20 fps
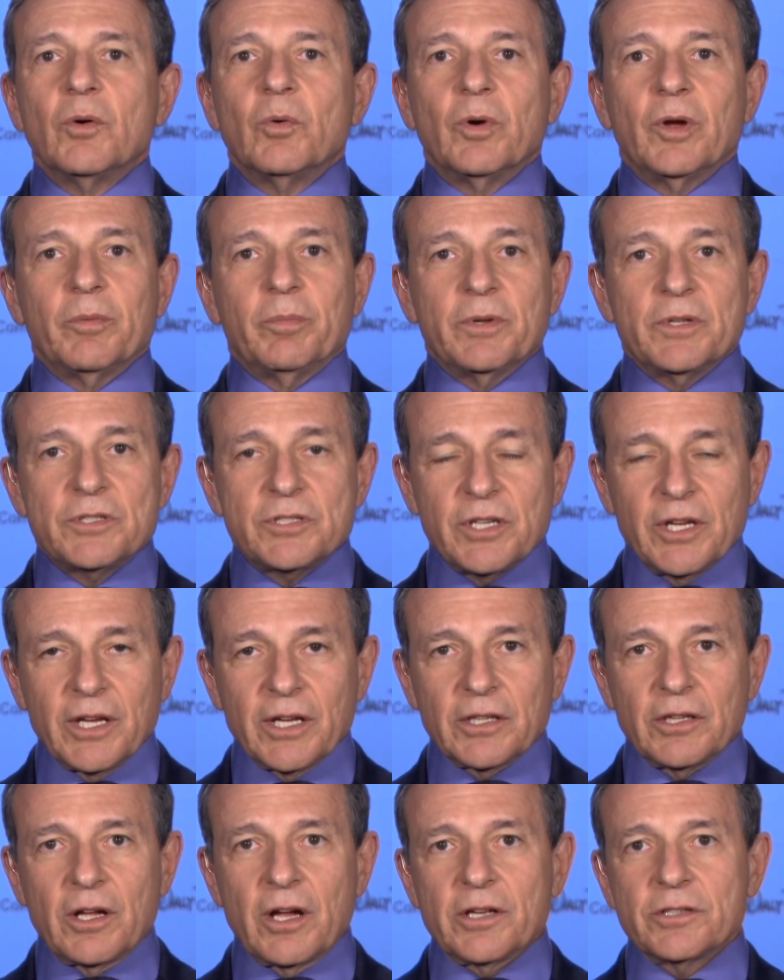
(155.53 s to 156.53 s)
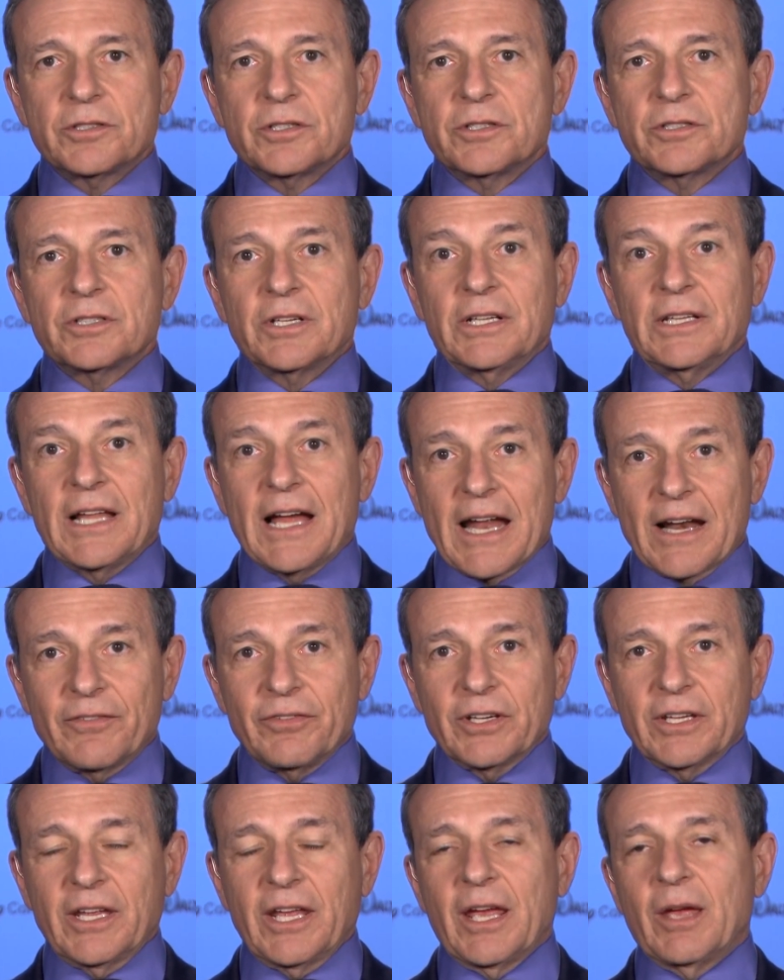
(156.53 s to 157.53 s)
We had been seeing losses. A lot
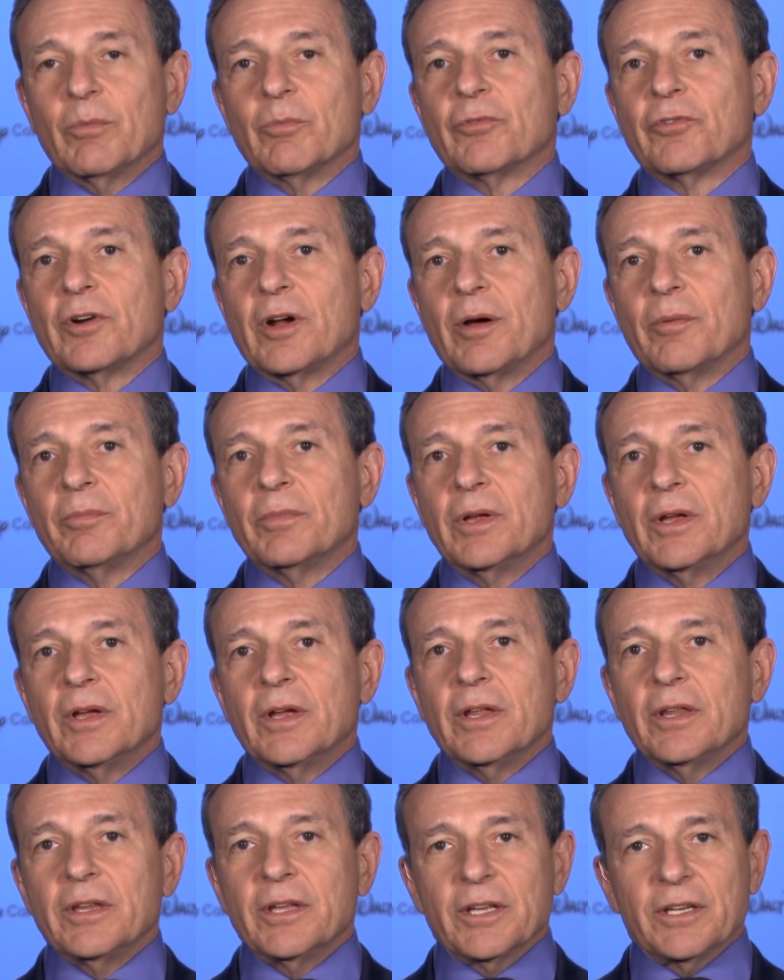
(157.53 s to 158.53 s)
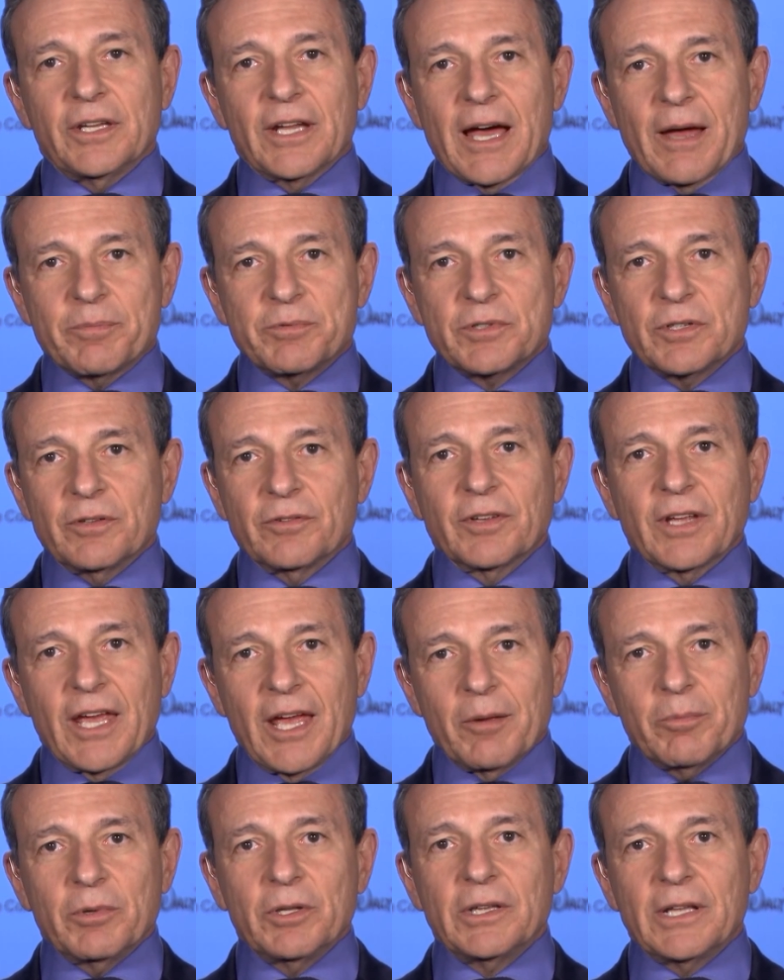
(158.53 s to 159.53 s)
of it came from the adoption of
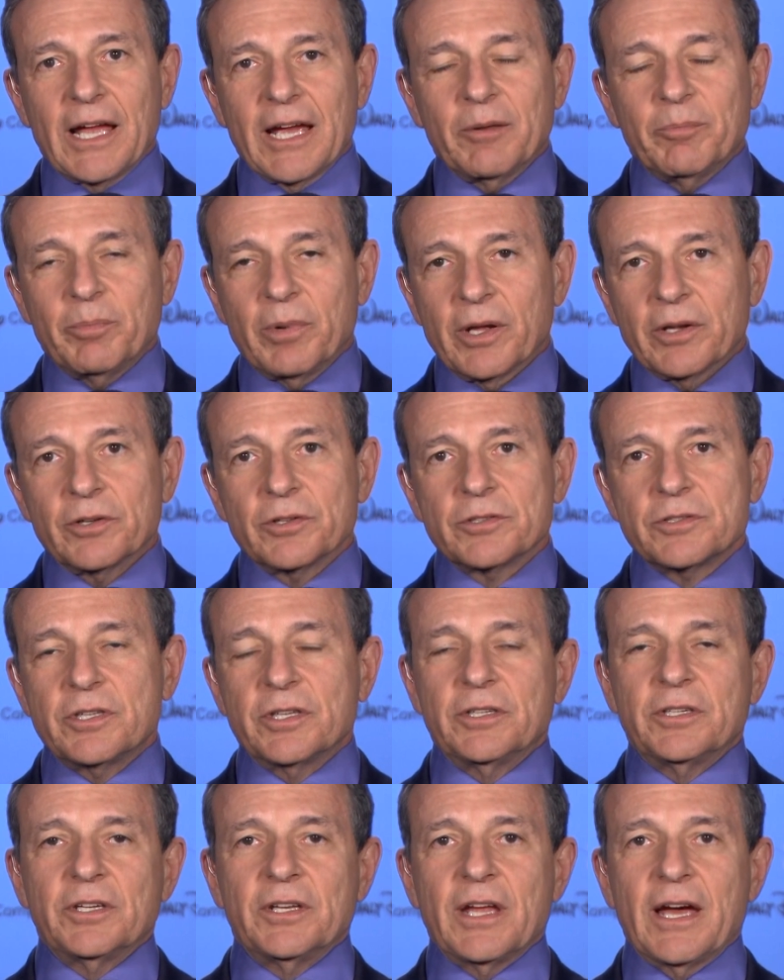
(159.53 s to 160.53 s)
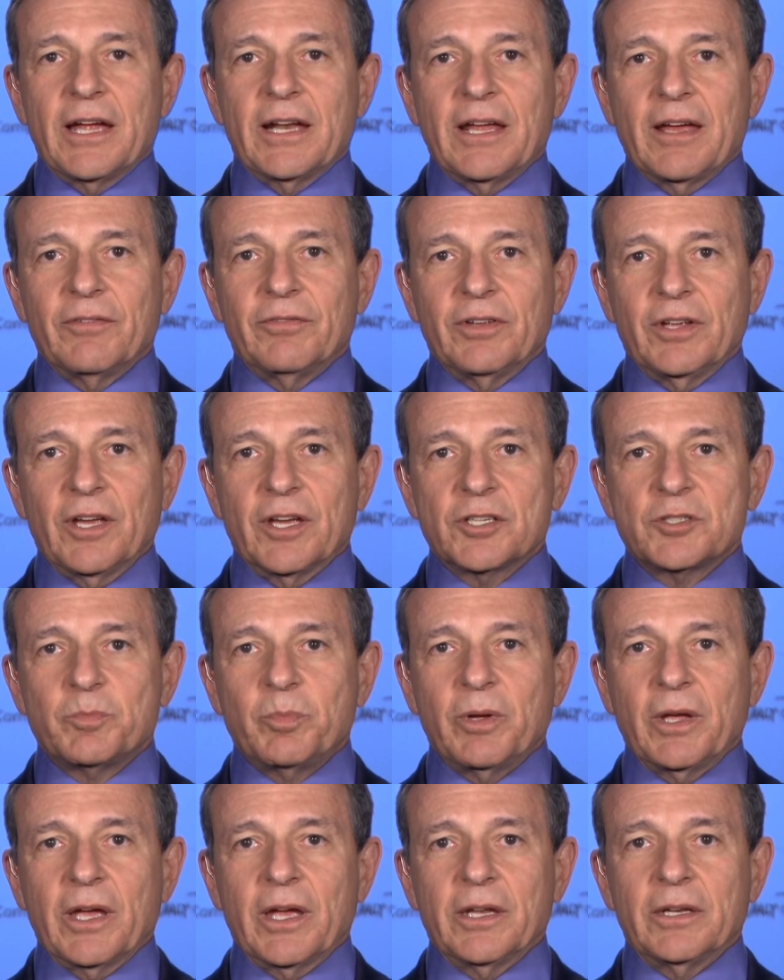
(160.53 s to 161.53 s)
cable light bundles that did not have
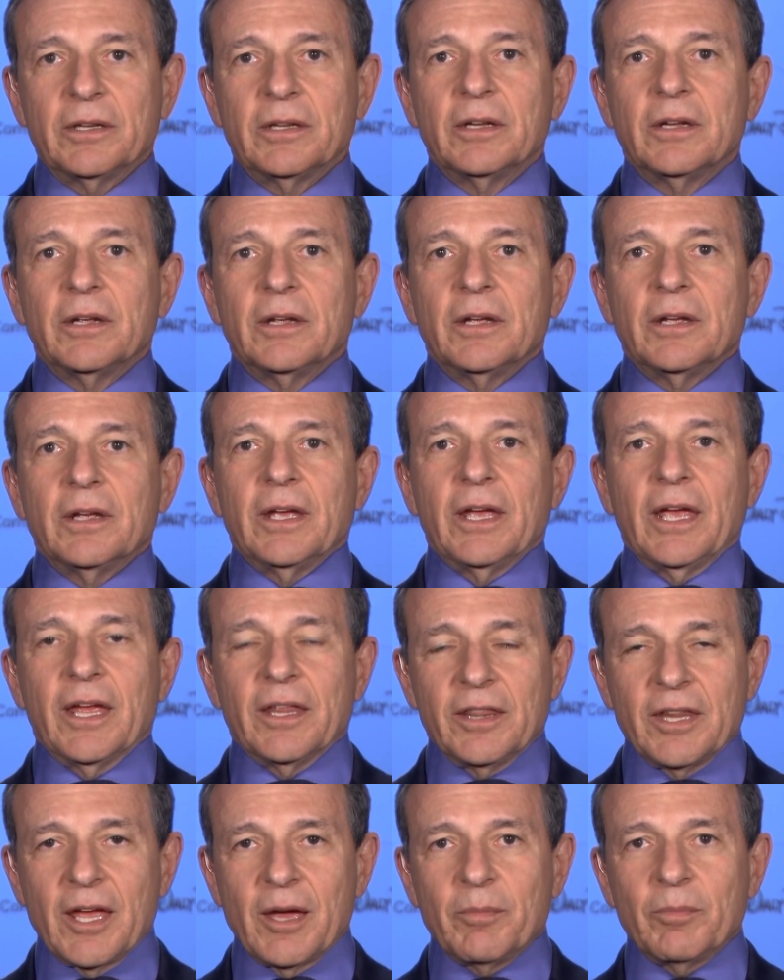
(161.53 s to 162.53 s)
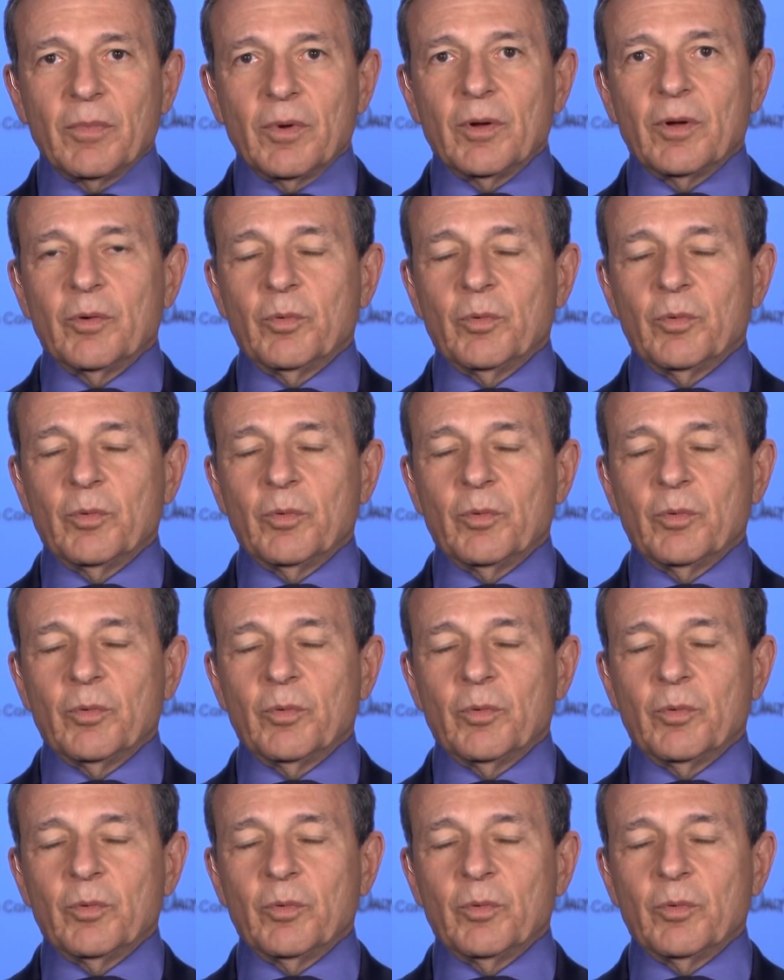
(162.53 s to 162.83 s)
ESPN in them.